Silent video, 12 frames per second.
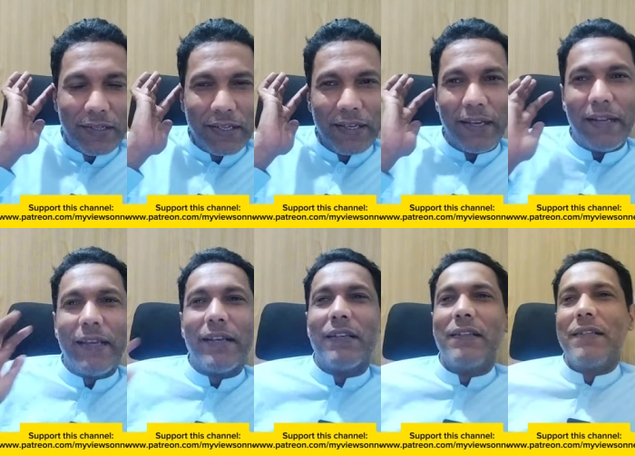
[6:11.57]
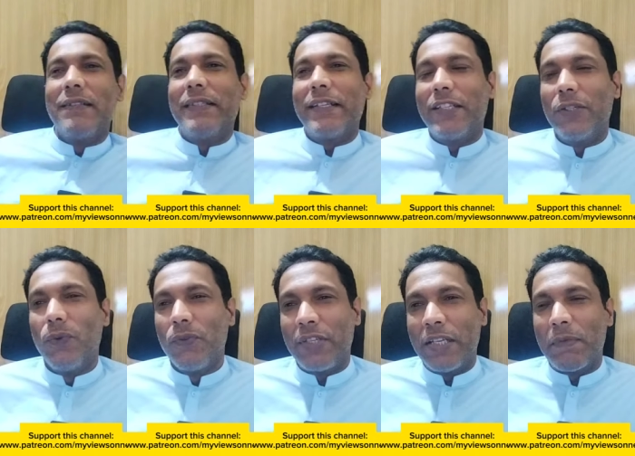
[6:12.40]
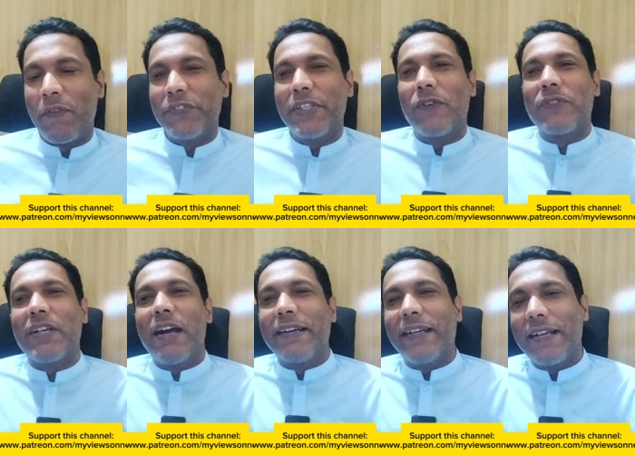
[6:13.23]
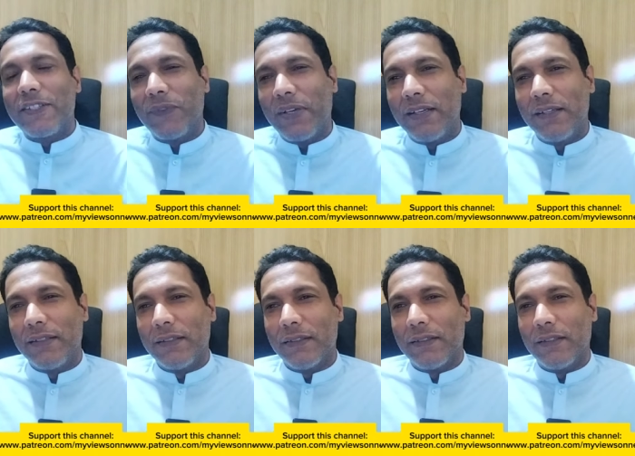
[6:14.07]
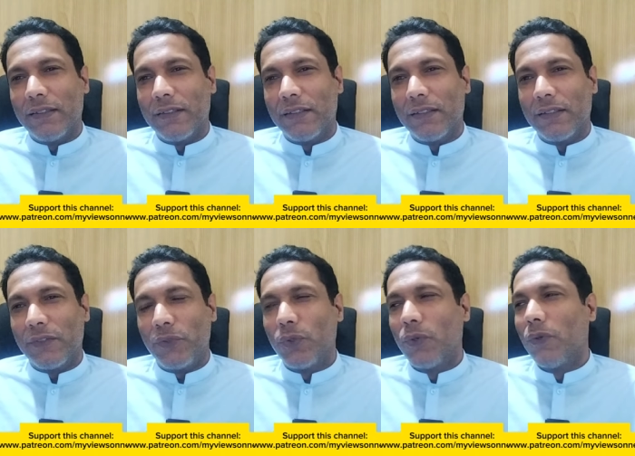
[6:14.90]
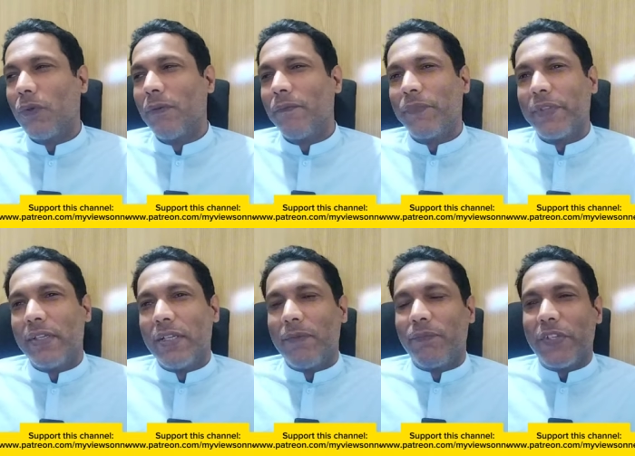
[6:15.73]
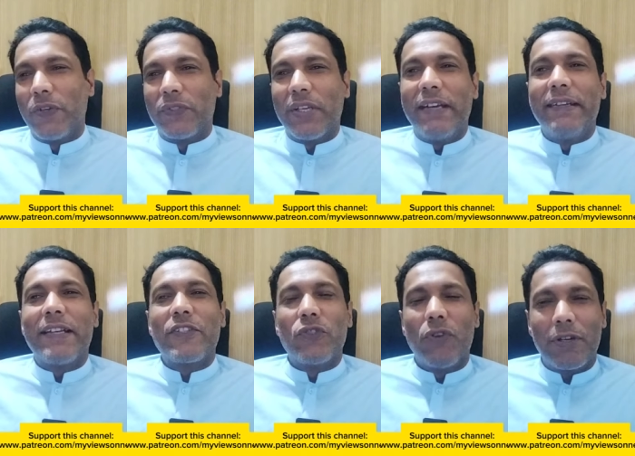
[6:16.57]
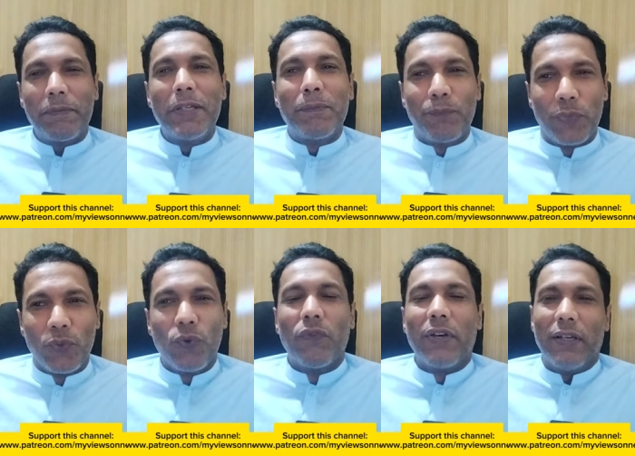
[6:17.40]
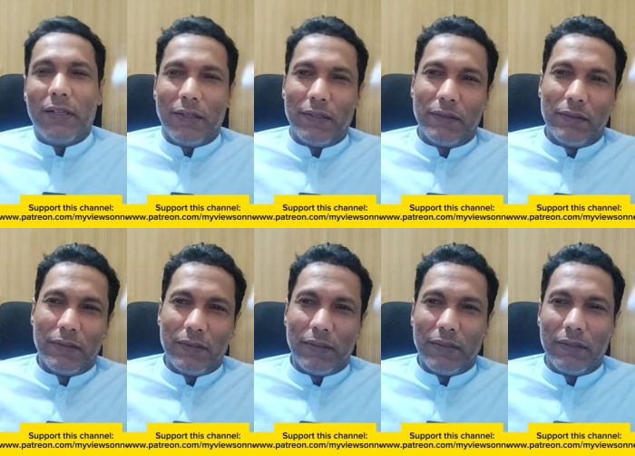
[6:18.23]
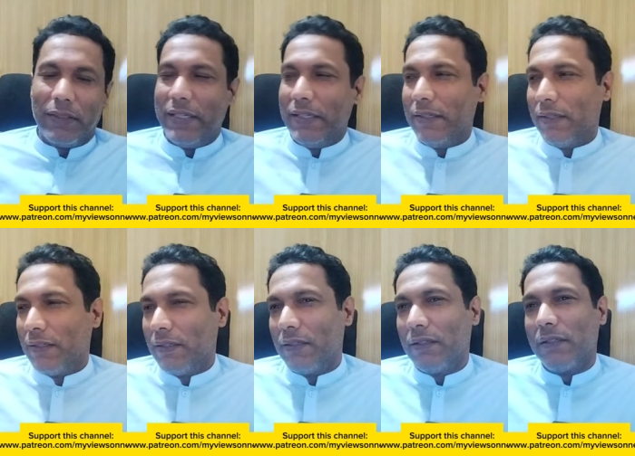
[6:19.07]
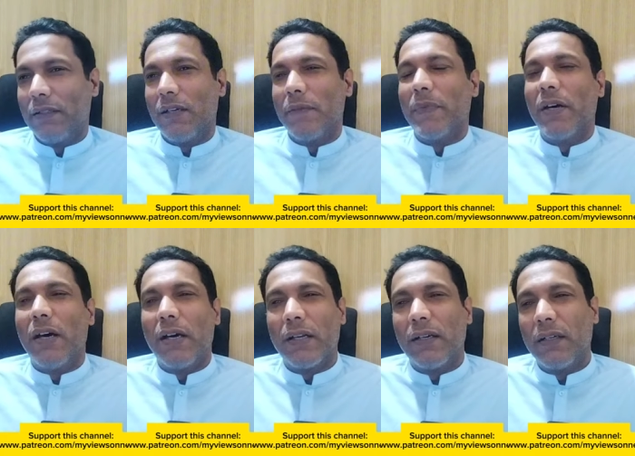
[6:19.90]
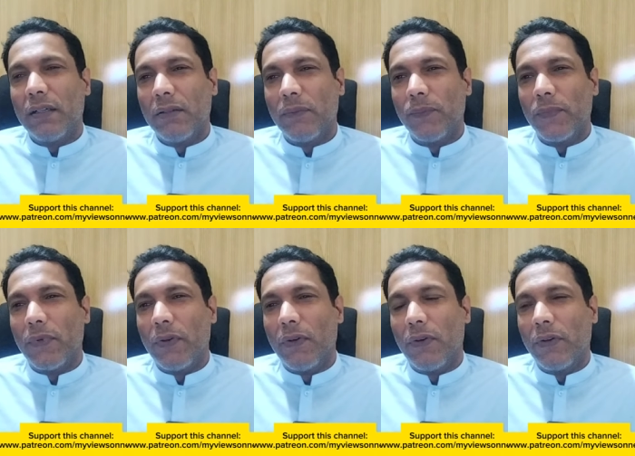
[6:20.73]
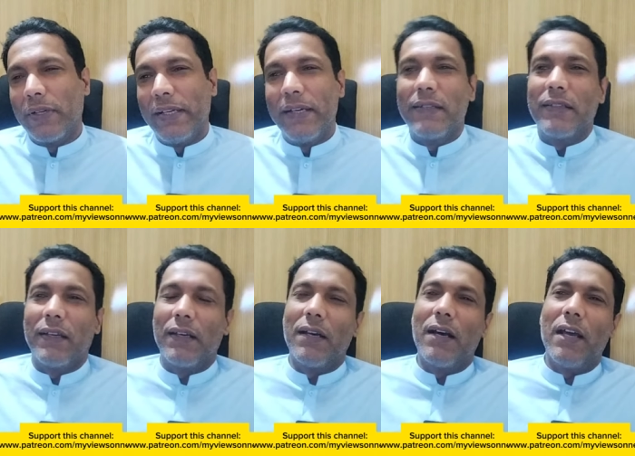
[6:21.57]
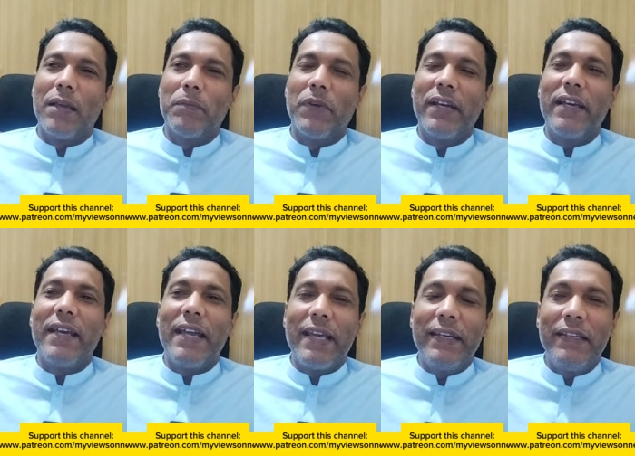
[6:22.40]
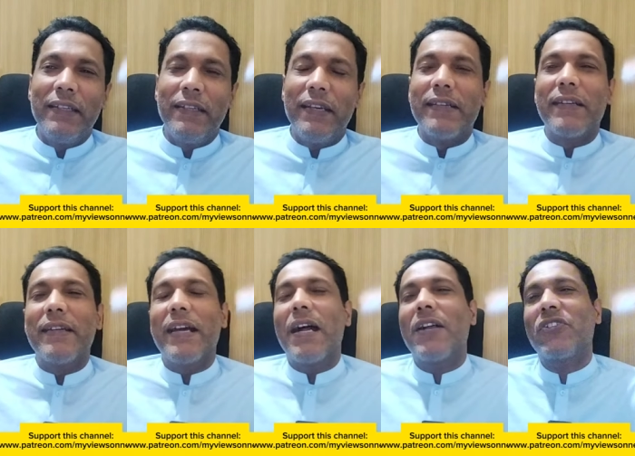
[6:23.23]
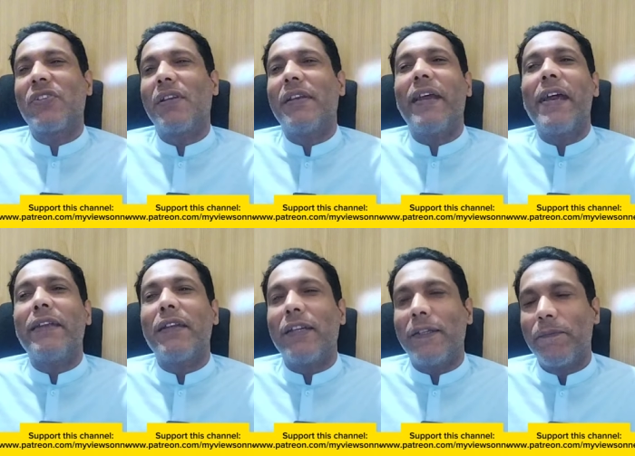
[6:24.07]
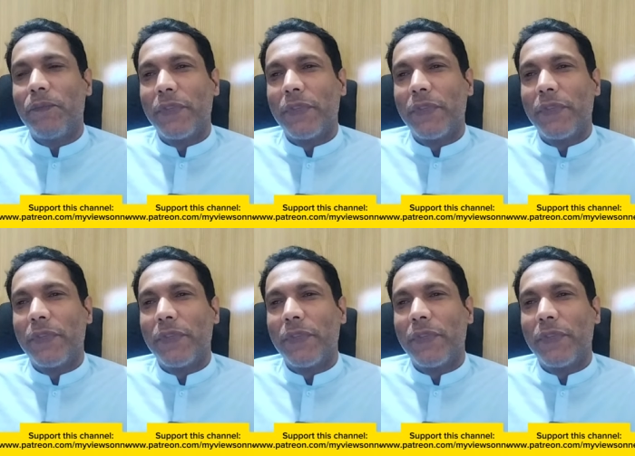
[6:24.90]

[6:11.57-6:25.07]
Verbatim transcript: Tigrayans accused him of genocide as well. Uh, though genocide has not been proven in Amhara or in Tigray by any international entity.